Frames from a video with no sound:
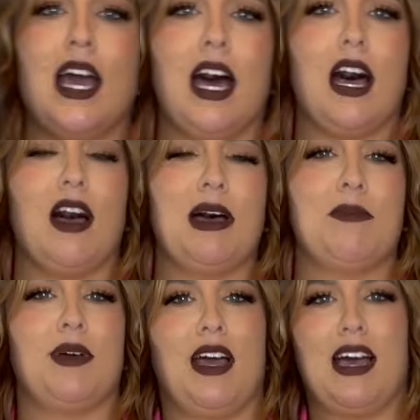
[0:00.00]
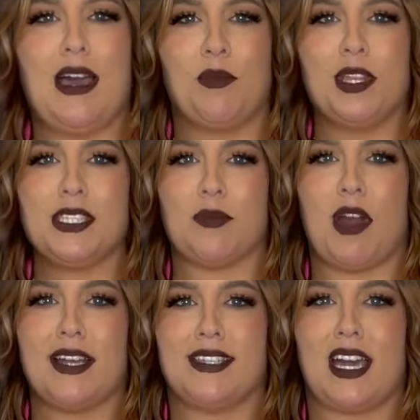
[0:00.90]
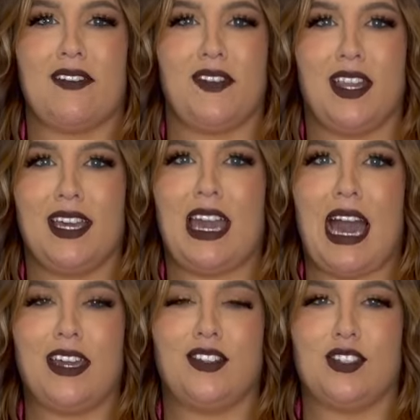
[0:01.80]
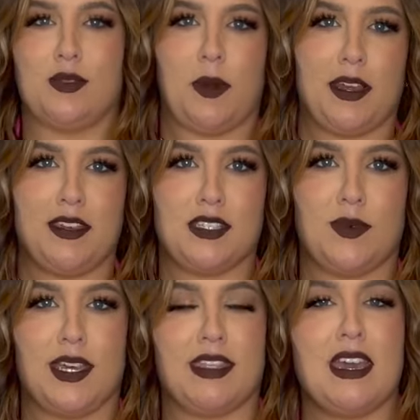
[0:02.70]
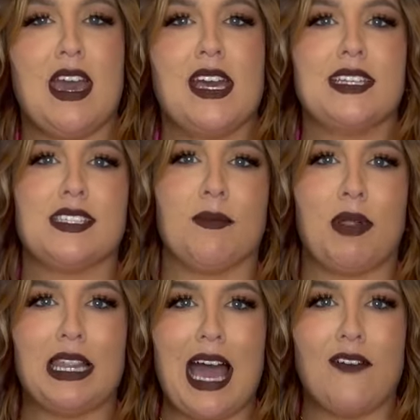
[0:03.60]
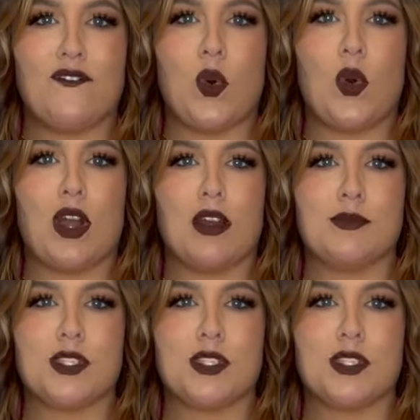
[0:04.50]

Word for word: Um, I'm really surprised, like I feel like I could just wear this with some platforms